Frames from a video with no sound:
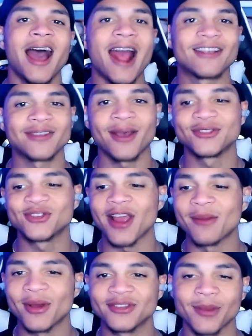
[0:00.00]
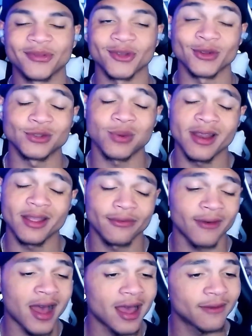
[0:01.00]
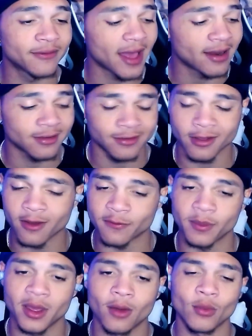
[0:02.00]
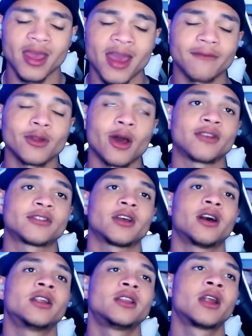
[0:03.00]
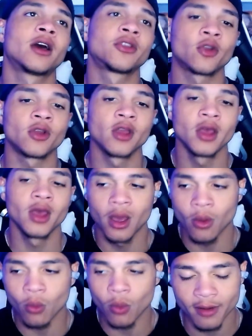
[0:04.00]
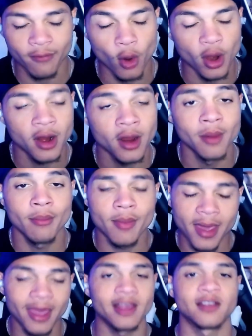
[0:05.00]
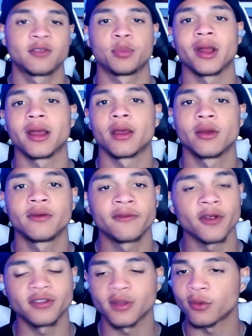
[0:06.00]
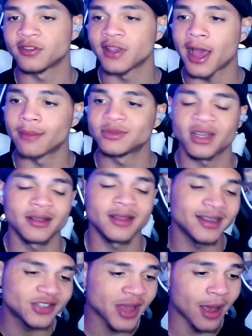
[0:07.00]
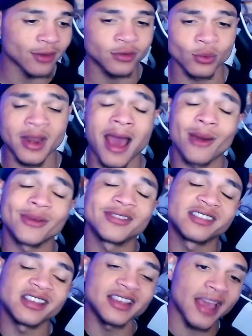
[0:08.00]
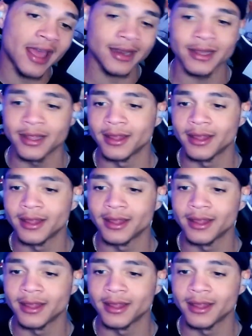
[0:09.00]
Alright, so that was Dragon Ball Z episode 25. That is tough, man. We have lost another one of our mans, bruh. First it was Yamcha, then Chaozu, now it's Tien.